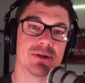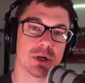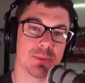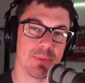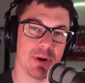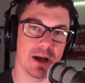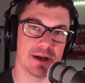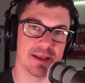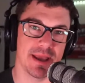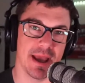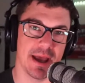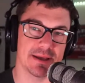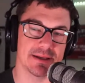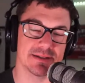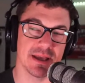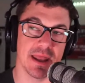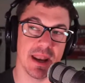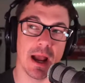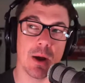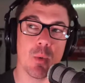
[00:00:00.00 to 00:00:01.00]
me start a
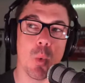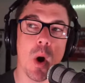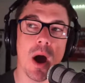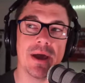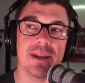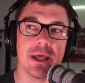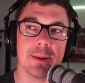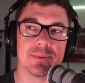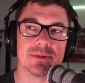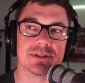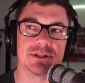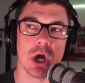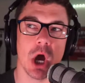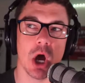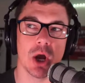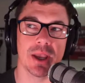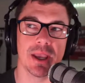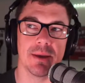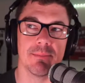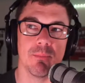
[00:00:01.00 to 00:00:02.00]
podcast. And I wind up
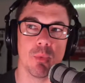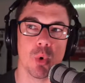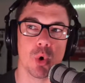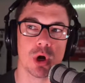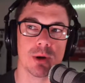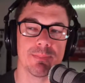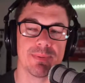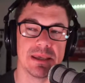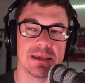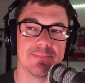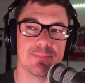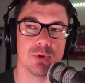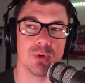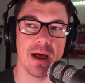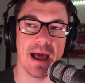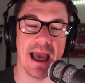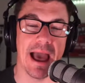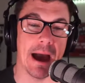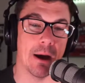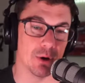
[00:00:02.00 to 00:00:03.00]
talking more
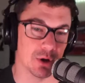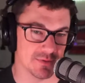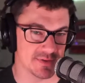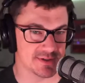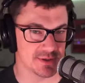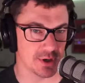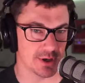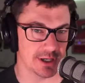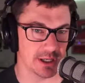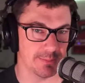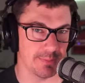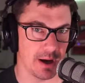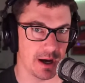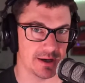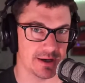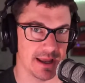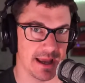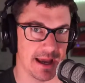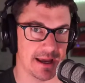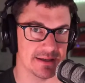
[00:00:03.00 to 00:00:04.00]
people out of starting a
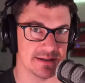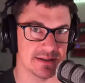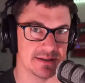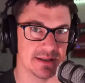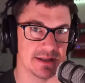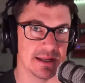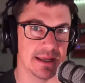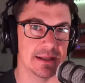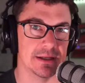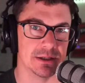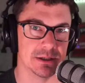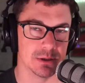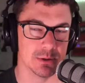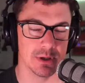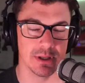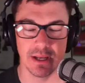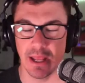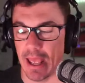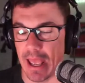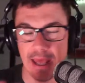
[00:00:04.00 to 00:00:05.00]
podcast than into
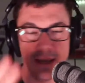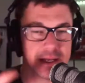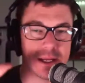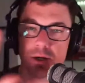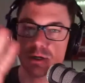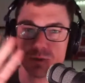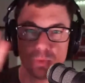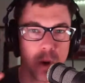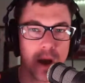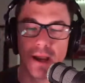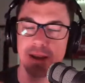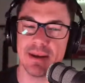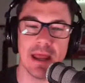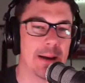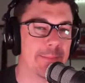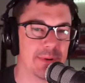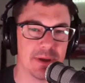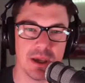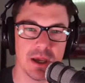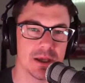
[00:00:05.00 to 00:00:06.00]
it. And here's why.
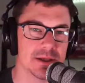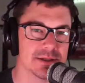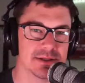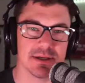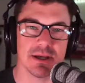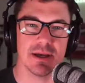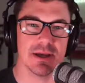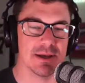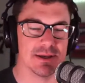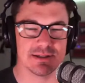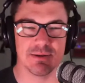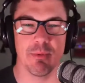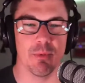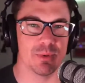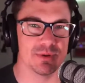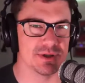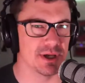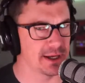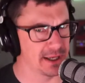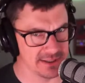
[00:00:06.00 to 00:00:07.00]
Not because
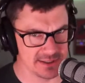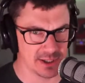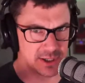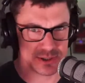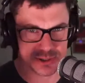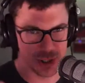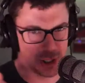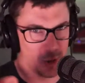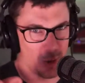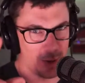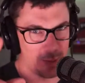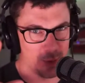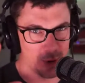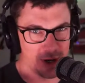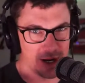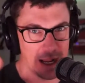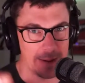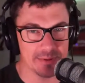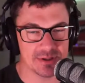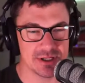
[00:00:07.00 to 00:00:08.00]
someone was like, is it because you don't want
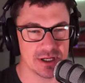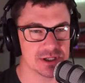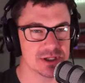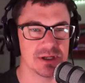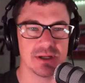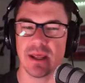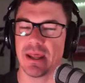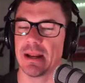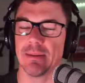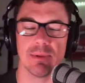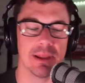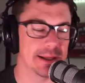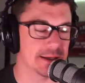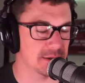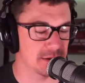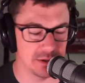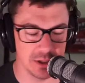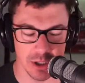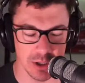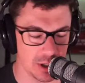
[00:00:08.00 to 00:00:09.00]
more competition? And I'm like,
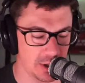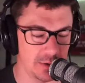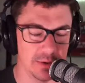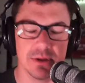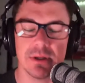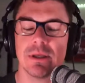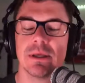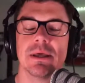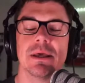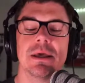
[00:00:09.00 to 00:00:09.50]
no.